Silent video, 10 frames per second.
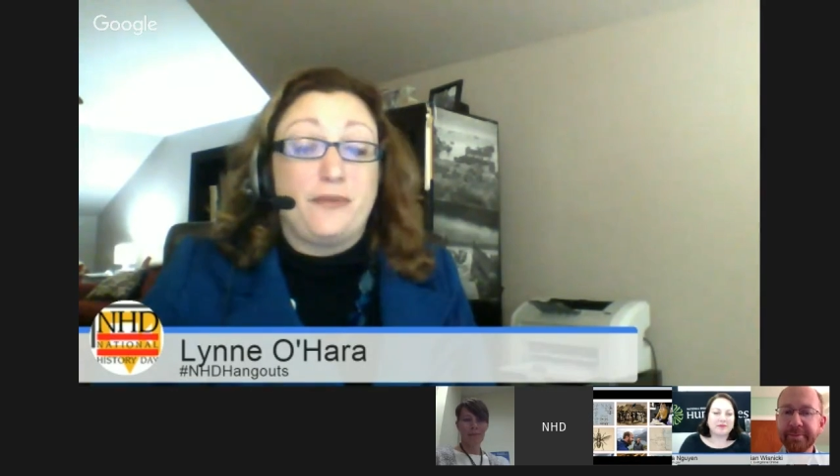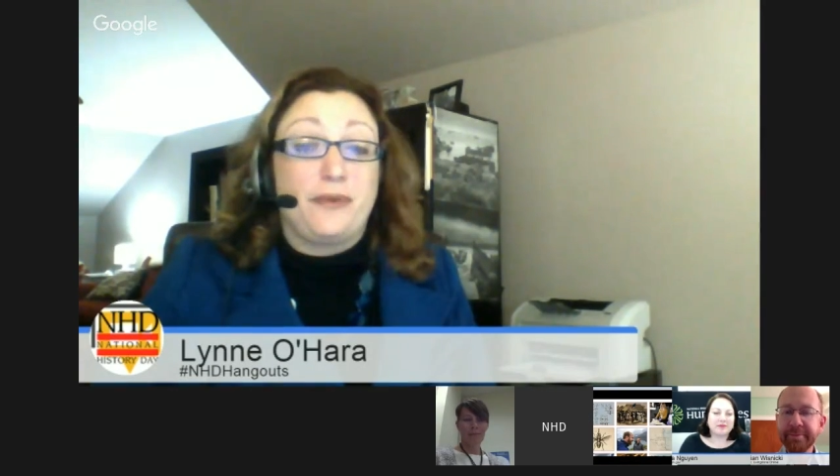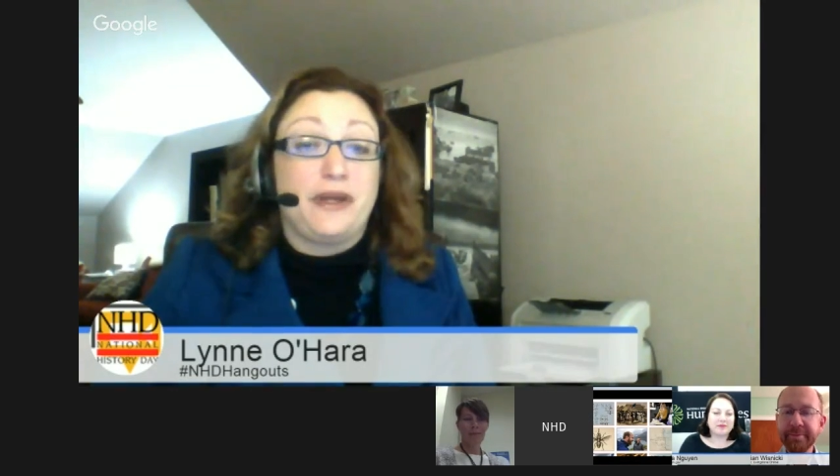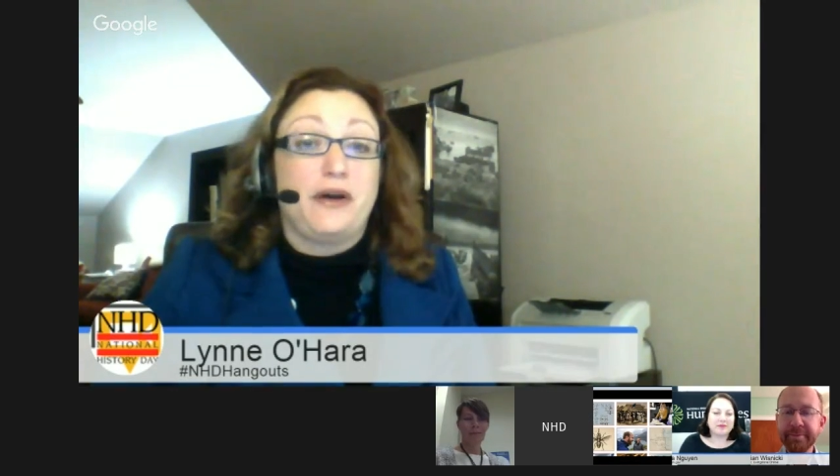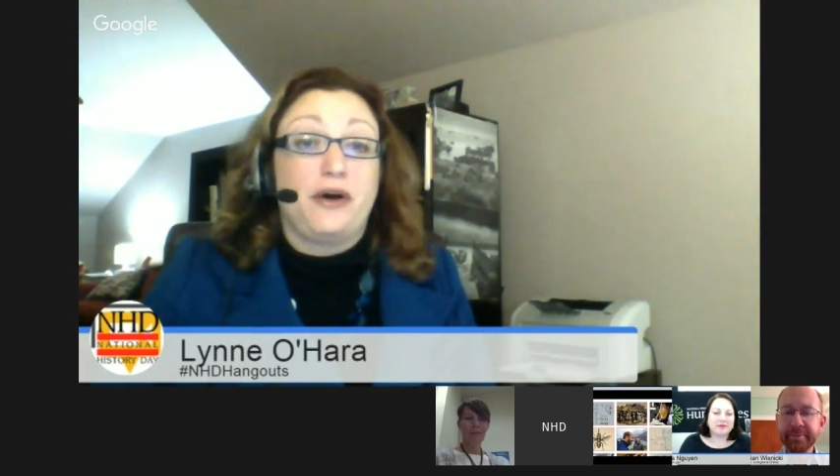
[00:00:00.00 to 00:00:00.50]
and
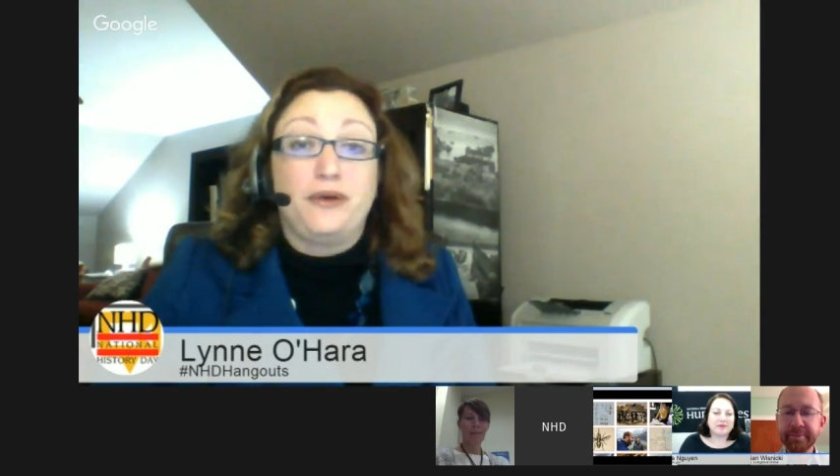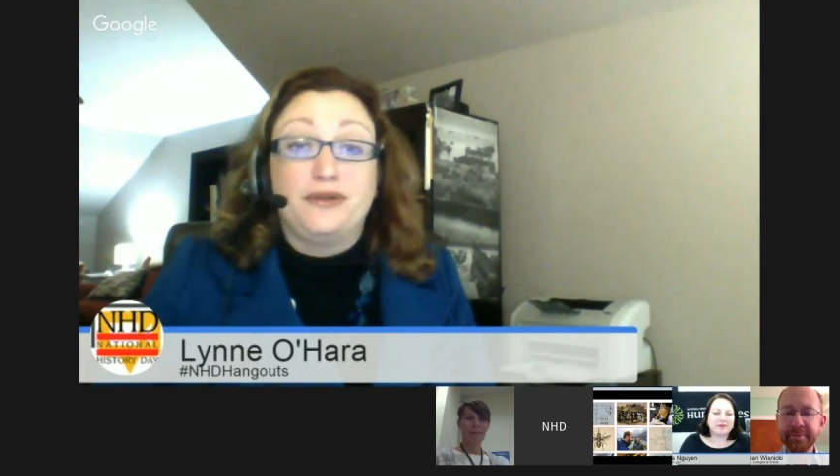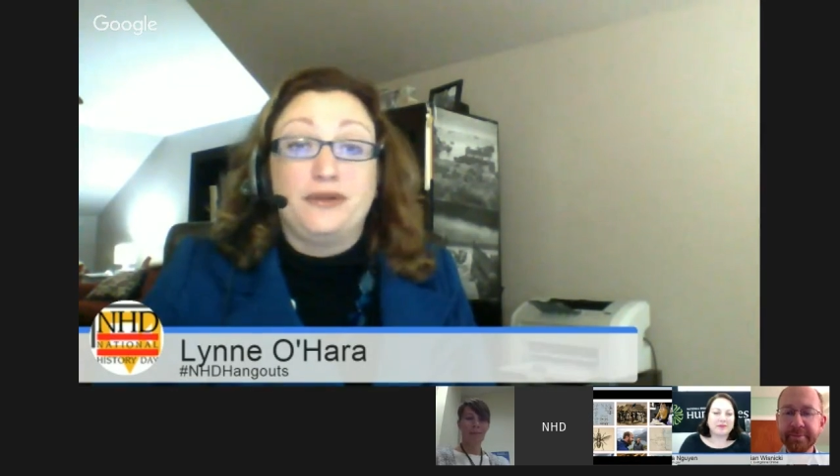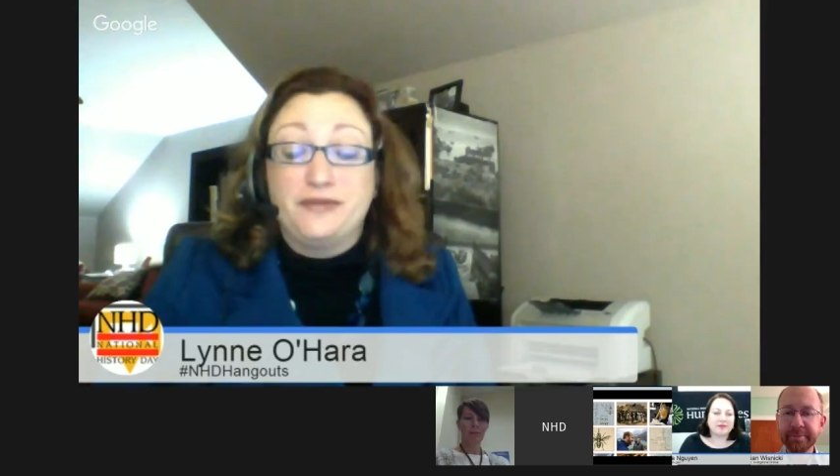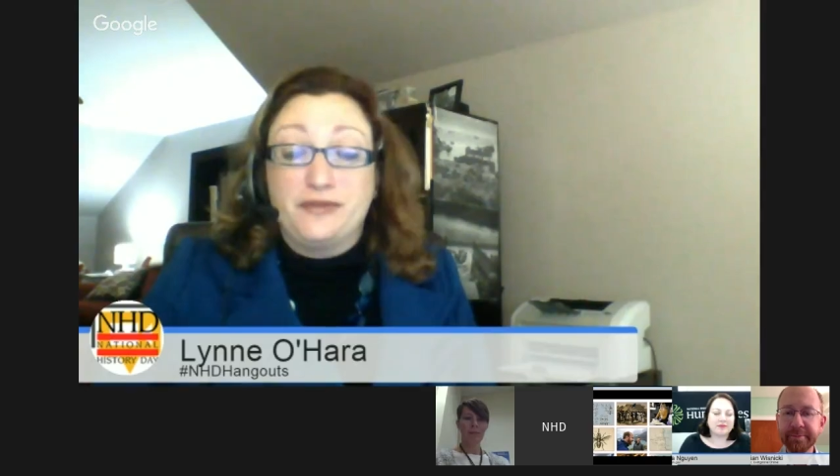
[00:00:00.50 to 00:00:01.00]
we all
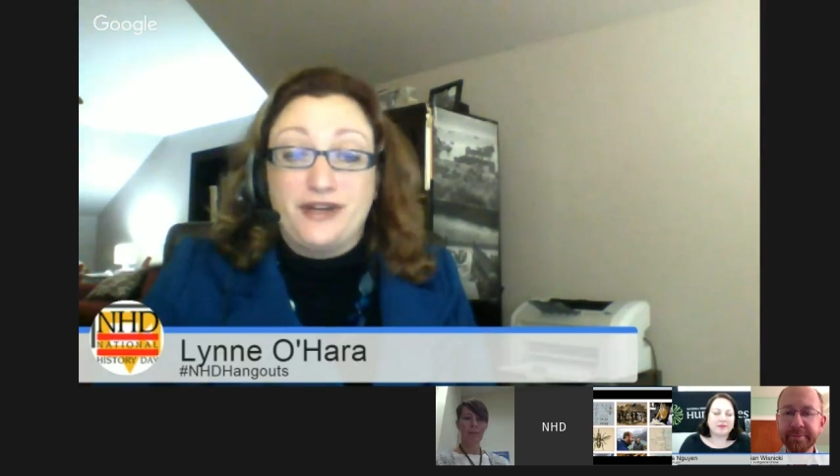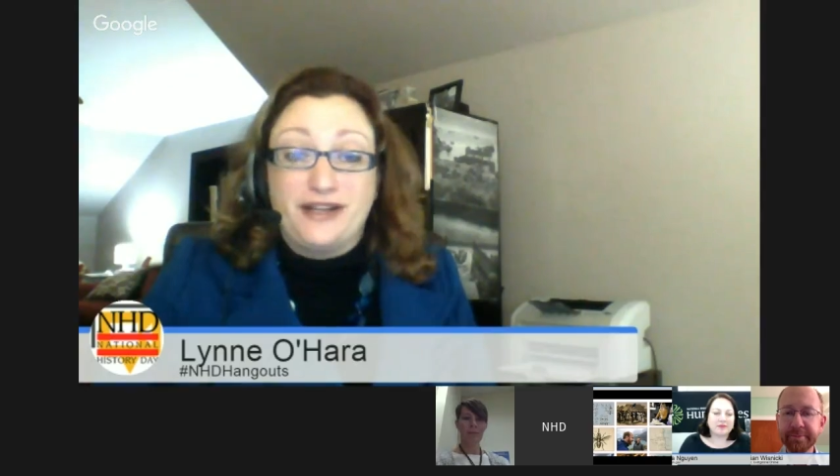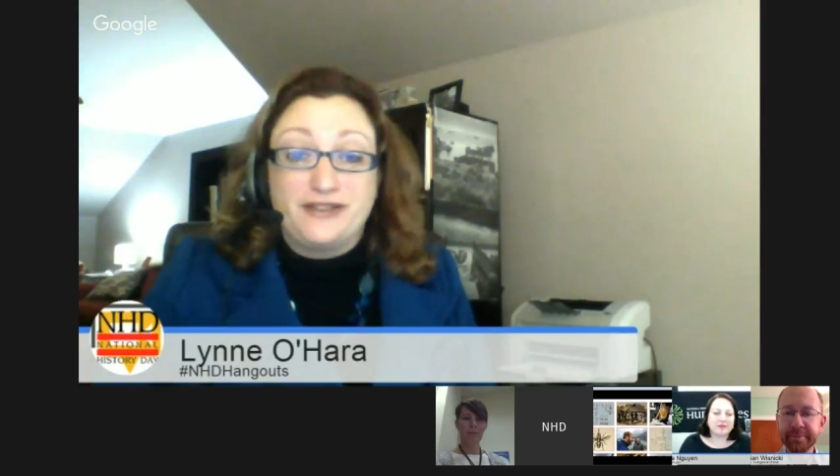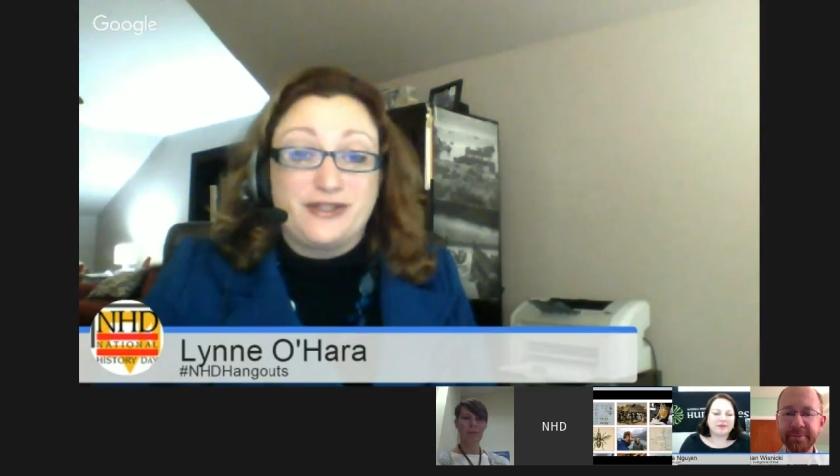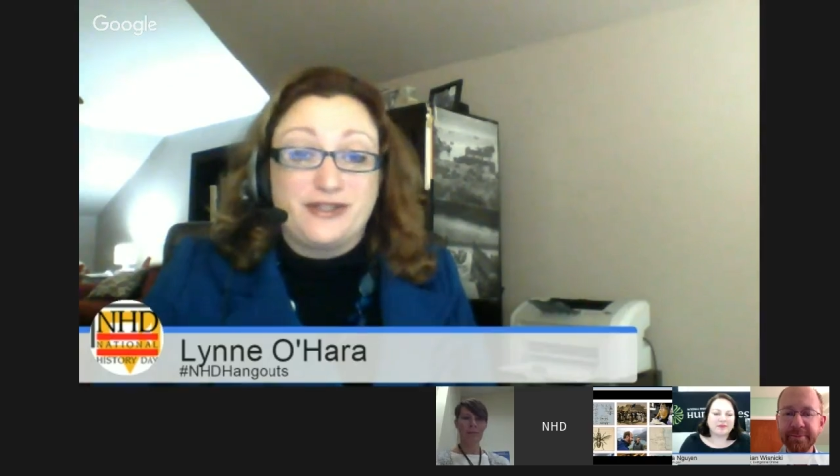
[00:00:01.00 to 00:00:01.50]
need revisers.